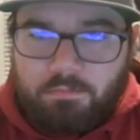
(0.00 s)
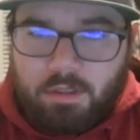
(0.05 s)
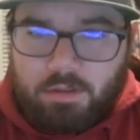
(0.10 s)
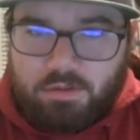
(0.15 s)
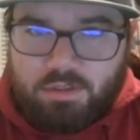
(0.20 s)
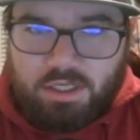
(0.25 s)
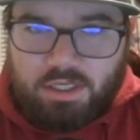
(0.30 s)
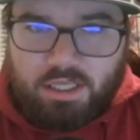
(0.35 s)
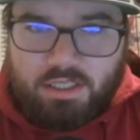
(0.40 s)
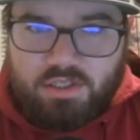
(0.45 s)

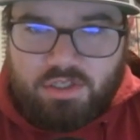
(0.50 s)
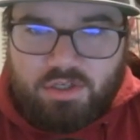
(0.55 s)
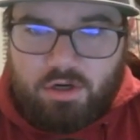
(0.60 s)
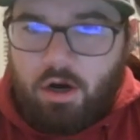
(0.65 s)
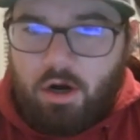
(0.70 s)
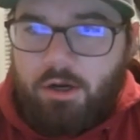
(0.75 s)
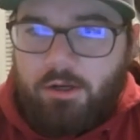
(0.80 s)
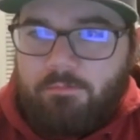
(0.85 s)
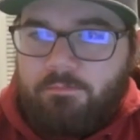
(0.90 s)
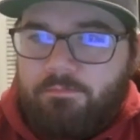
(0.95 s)
to get
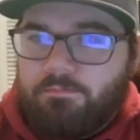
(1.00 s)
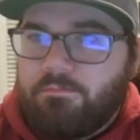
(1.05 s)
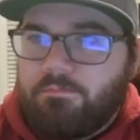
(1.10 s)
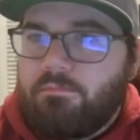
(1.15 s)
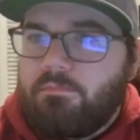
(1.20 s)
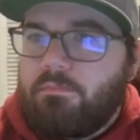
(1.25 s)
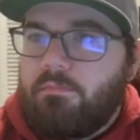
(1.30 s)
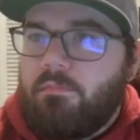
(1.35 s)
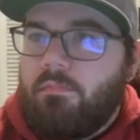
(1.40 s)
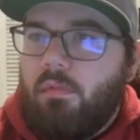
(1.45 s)
started.
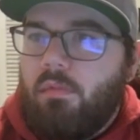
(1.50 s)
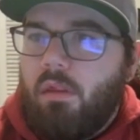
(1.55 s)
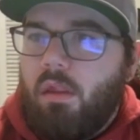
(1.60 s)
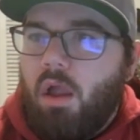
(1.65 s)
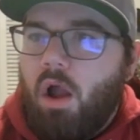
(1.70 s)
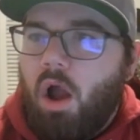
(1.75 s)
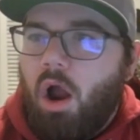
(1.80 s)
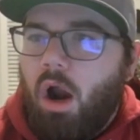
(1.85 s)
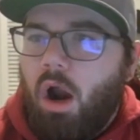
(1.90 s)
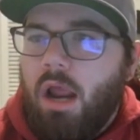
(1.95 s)

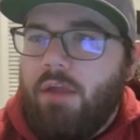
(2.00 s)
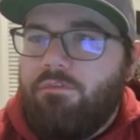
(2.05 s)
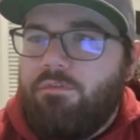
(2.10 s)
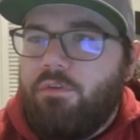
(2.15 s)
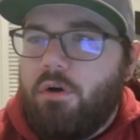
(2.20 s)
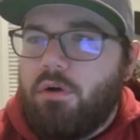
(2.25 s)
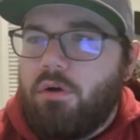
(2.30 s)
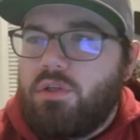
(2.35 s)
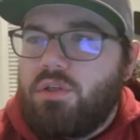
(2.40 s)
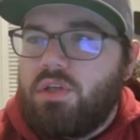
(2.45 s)
All right,
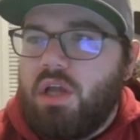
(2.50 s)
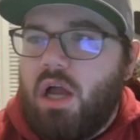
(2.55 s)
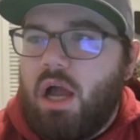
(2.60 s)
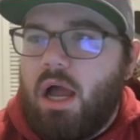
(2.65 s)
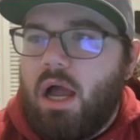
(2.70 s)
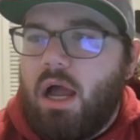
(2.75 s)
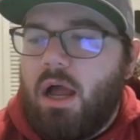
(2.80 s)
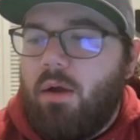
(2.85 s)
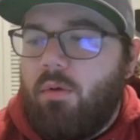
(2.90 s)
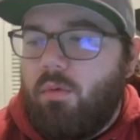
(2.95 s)
folks.
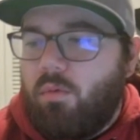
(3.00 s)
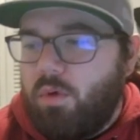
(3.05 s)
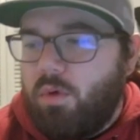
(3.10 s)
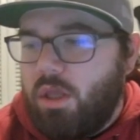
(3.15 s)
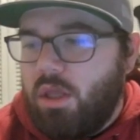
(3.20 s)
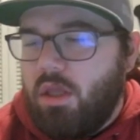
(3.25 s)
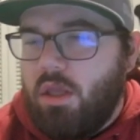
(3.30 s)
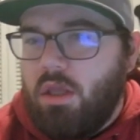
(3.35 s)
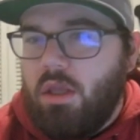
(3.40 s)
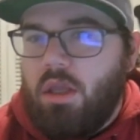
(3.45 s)

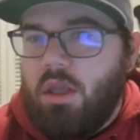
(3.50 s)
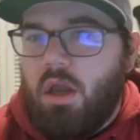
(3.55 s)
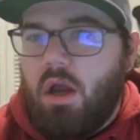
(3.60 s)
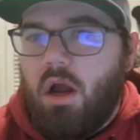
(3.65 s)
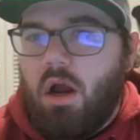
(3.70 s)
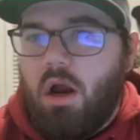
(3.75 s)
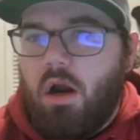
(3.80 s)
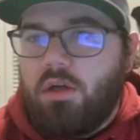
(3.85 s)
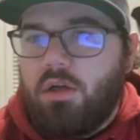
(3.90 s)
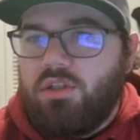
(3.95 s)
We
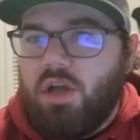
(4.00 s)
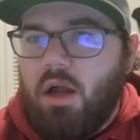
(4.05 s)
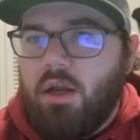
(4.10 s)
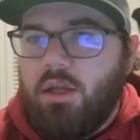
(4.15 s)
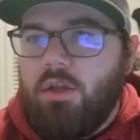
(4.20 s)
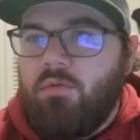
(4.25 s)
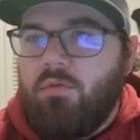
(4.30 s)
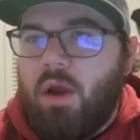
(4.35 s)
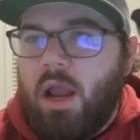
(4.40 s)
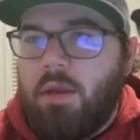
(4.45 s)
are
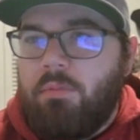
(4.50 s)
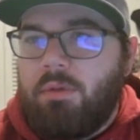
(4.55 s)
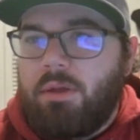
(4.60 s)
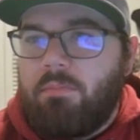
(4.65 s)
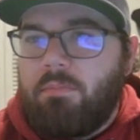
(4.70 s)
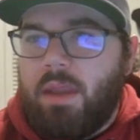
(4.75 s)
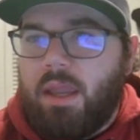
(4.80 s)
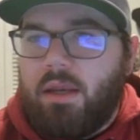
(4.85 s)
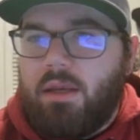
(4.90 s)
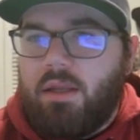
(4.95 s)
talking Ryan
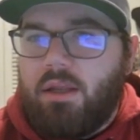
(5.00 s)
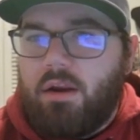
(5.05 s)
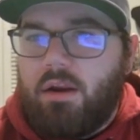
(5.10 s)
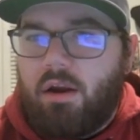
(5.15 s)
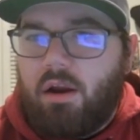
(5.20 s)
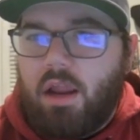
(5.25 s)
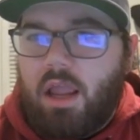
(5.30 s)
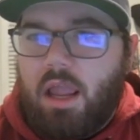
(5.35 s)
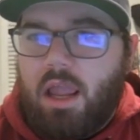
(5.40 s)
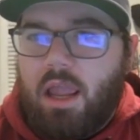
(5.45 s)
McMahon
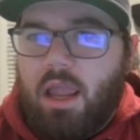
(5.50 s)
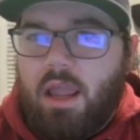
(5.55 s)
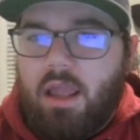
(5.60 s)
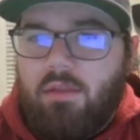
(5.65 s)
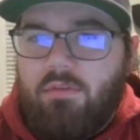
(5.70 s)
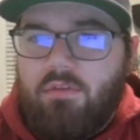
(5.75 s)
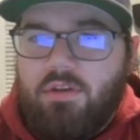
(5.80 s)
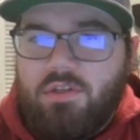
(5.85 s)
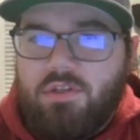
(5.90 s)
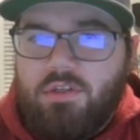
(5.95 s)
here,
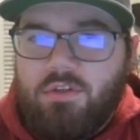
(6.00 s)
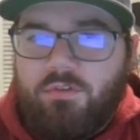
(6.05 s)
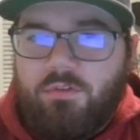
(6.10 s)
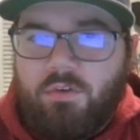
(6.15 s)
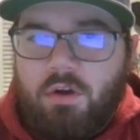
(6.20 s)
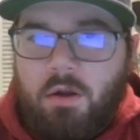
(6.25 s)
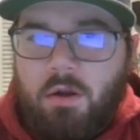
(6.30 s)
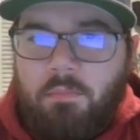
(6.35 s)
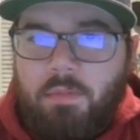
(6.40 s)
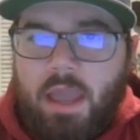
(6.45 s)
and this is
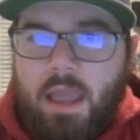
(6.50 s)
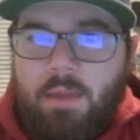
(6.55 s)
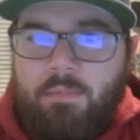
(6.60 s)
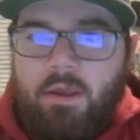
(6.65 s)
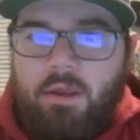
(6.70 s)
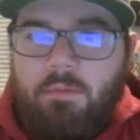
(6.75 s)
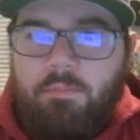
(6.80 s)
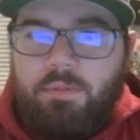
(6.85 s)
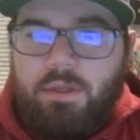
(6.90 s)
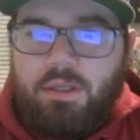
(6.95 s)
from
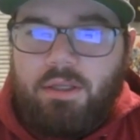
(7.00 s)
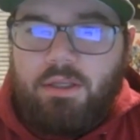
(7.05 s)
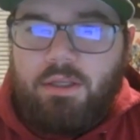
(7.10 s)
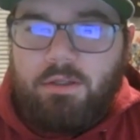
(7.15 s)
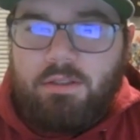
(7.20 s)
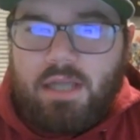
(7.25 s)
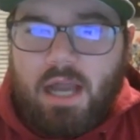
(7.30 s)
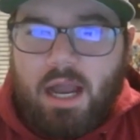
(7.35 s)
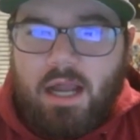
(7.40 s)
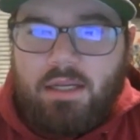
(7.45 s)

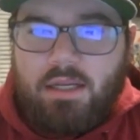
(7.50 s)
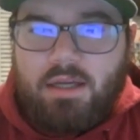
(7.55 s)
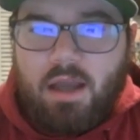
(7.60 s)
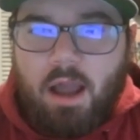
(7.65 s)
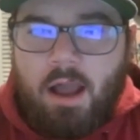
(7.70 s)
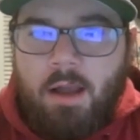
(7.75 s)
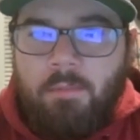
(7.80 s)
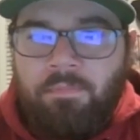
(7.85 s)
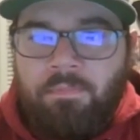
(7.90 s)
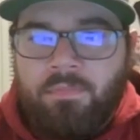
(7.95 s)

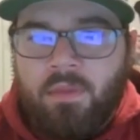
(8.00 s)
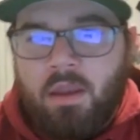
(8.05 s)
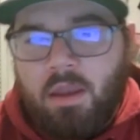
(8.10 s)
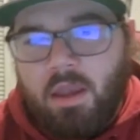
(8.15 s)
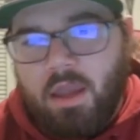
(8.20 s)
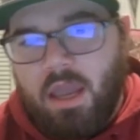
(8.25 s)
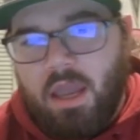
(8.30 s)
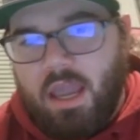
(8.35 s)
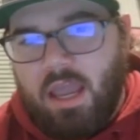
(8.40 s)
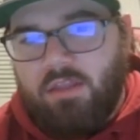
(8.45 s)
MLB.com.
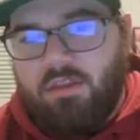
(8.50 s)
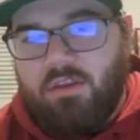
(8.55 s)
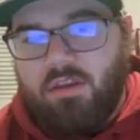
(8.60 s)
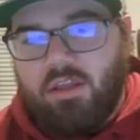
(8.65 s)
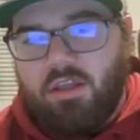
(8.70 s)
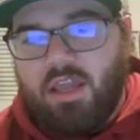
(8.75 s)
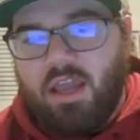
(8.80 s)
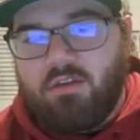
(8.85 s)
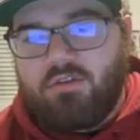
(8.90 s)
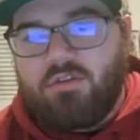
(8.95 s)
Anthony
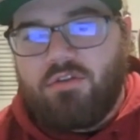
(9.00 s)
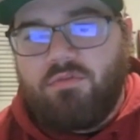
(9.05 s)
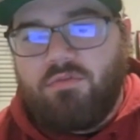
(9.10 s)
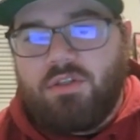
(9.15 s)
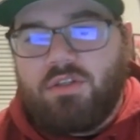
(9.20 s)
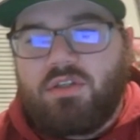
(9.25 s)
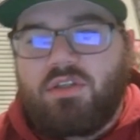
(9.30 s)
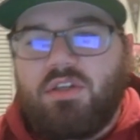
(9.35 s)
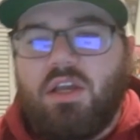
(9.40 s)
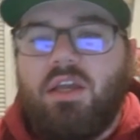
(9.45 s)

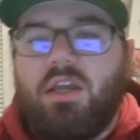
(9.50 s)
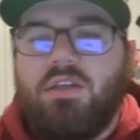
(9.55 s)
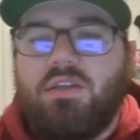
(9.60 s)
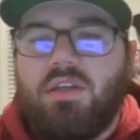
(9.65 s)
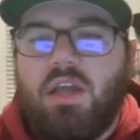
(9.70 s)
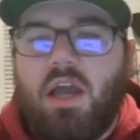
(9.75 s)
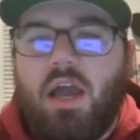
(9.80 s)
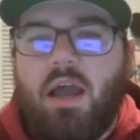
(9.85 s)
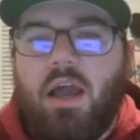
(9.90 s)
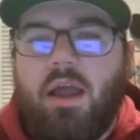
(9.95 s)
Kastrovan
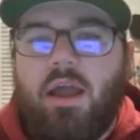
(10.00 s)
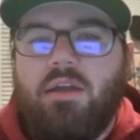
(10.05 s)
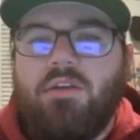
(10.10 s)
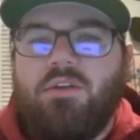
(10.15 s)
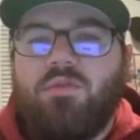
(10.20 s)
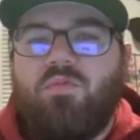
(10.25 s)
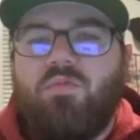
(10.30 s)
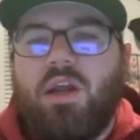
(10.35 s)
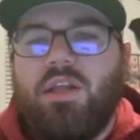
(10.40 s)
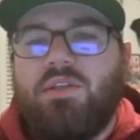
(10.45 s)

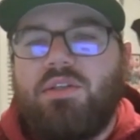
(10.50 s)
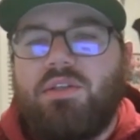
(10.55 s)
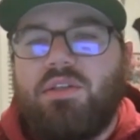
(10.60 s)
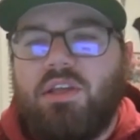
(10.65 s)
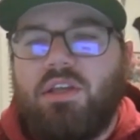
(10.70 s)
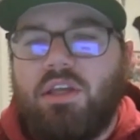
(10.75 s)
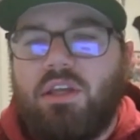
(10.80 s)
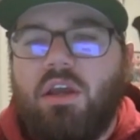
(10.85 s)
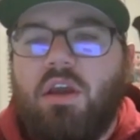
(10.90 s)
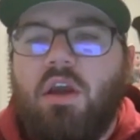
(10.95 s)
says, writes
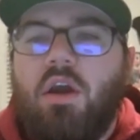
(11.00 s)
the